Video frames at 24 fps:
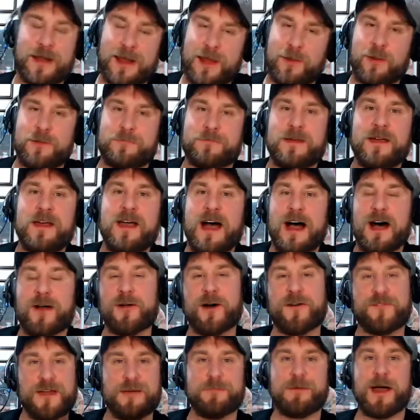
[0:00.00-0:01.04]
would. I don't
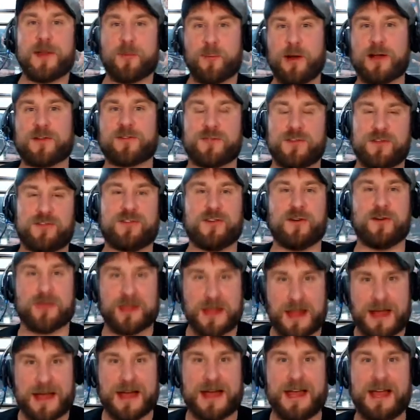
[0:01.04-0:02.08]
know if anybody would watch the show
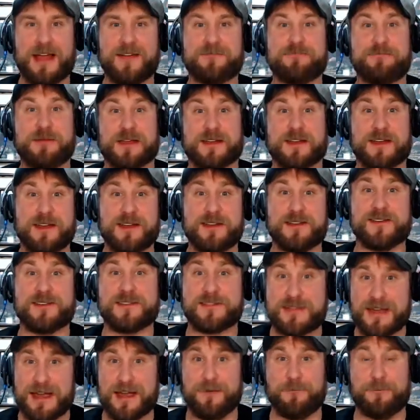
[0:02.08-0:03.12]
live because
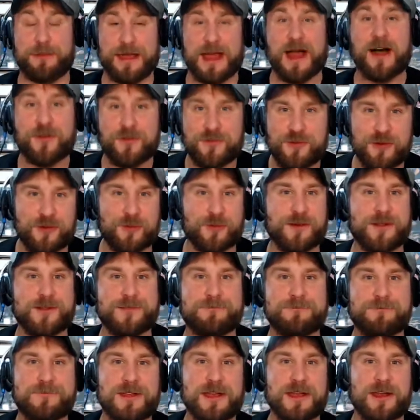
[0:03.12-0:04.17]
they'd be out
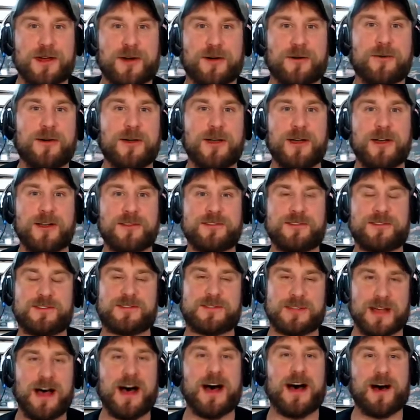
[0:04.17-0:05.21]
doing, you know,
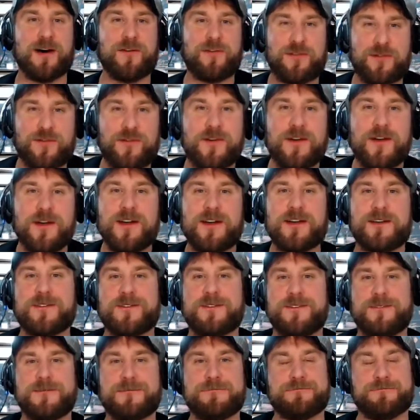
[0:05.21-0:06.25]
stuff.
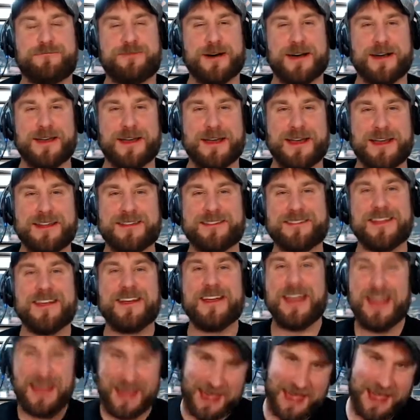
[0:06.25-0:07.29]
But
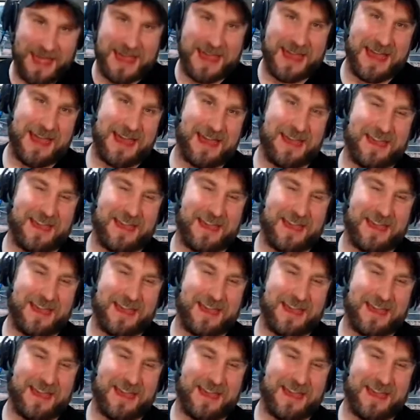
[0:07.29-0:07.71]
hey,